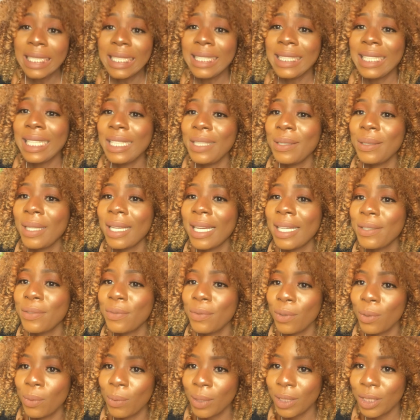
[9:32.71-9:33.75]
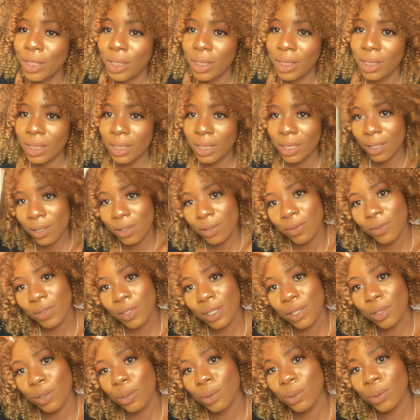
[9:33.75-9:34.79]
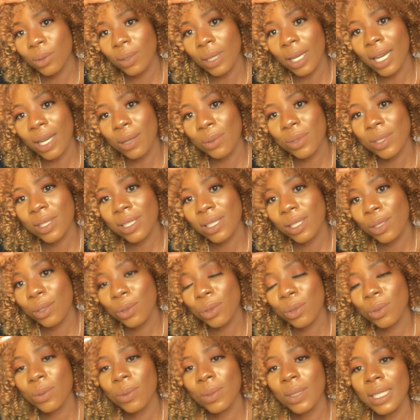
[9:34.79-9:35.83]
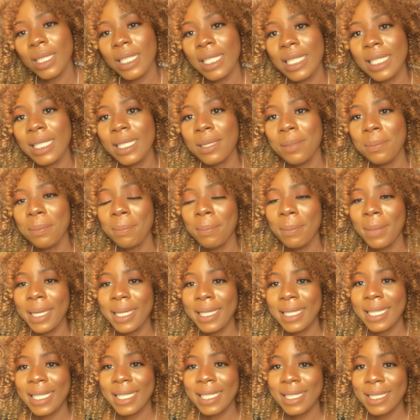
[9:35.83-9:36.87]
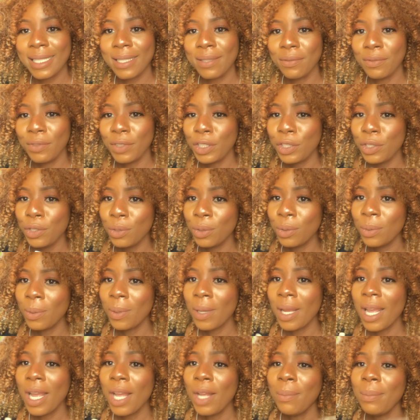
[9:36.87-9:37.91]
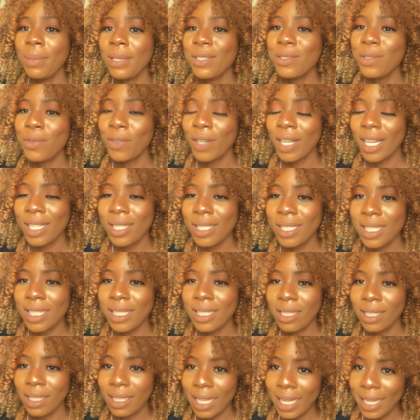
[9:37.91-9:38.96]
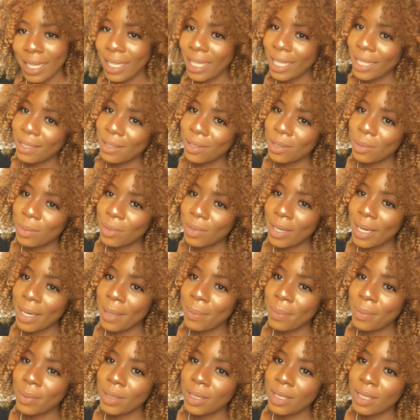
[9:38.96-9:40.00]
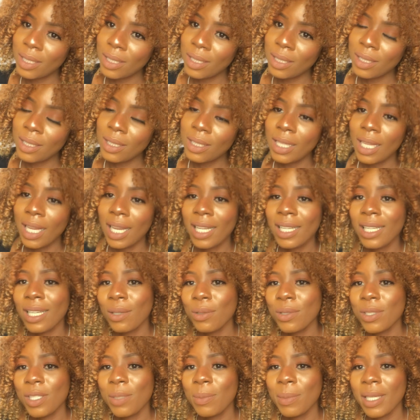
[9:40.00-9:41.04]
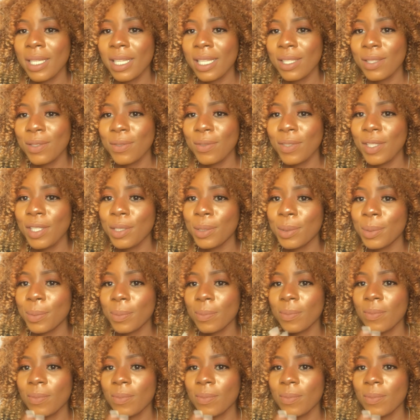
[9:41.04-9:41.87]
thank you guys for watching this video. I'll see you in my next video. Please don't forget to hit the like and subscribe button, and I'll see you in my next video.